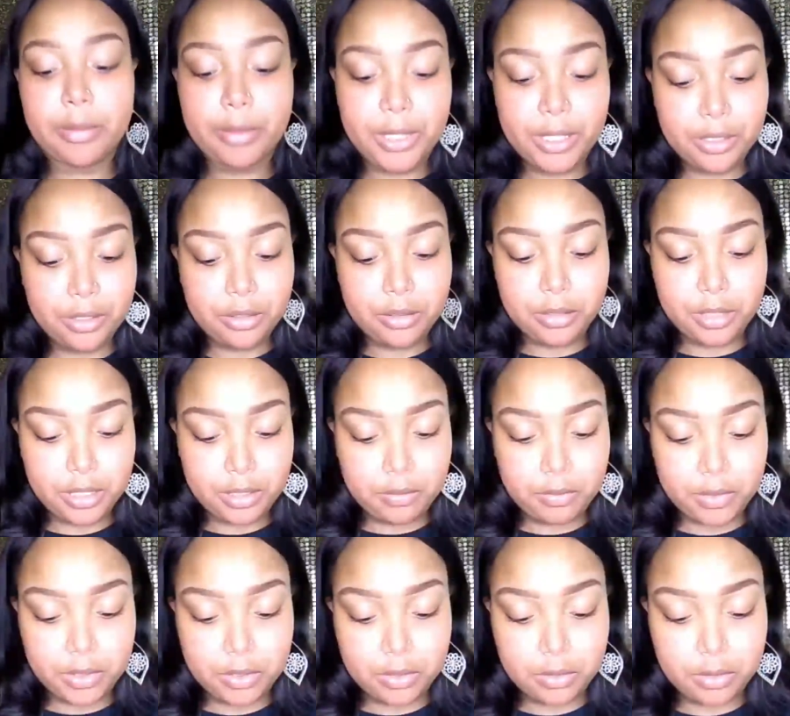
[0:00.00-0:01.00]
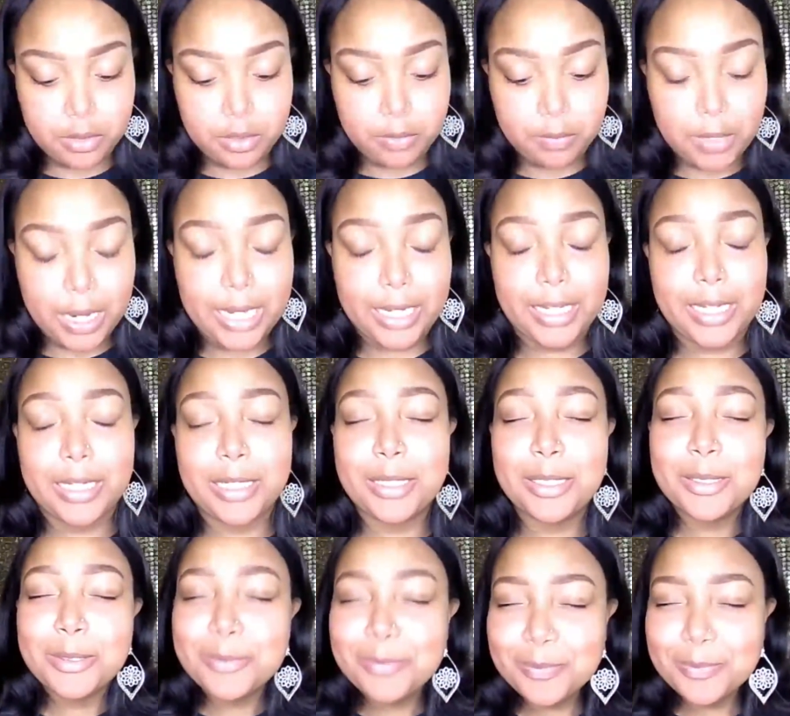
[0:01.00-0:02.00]
time I used it was on the
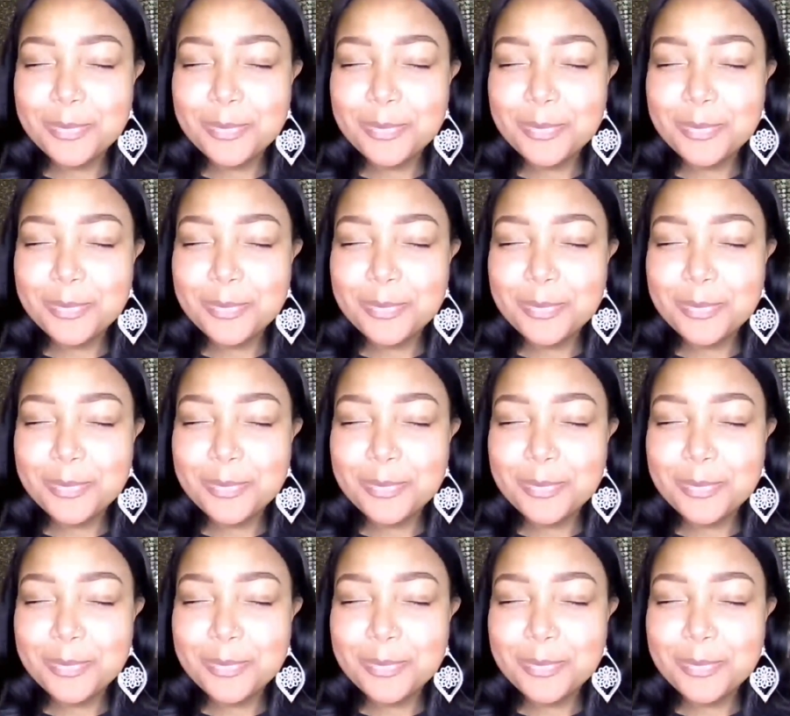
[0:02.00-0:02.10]
wedding.